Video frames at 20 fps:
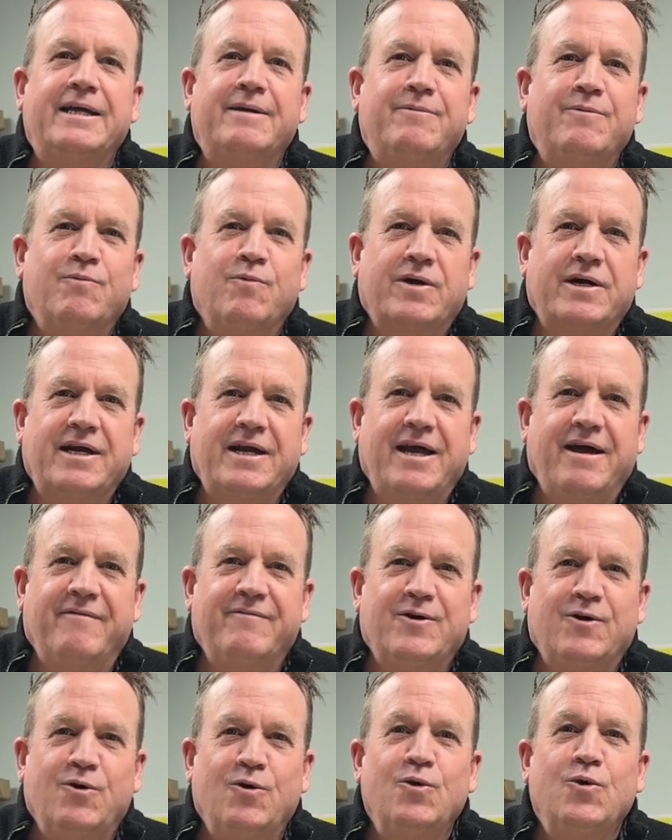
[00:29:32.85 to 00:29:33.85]
and we're going to
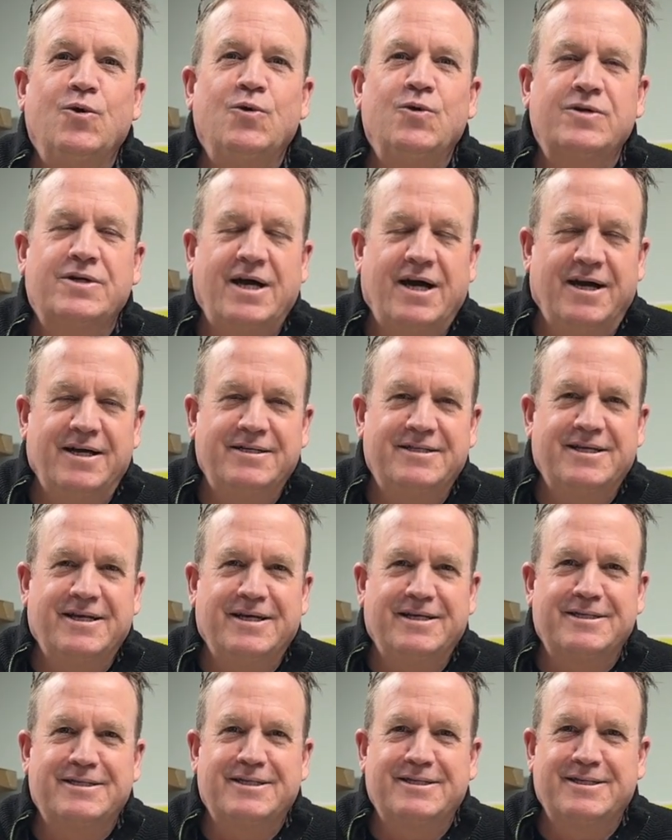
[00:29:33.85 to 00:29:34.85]
have a whole
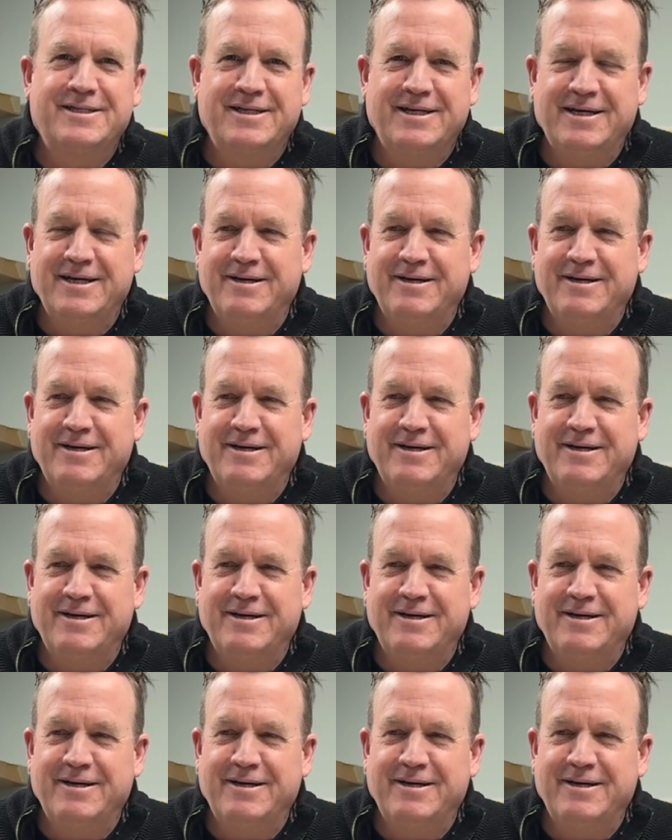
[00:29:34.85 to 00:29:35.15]
contest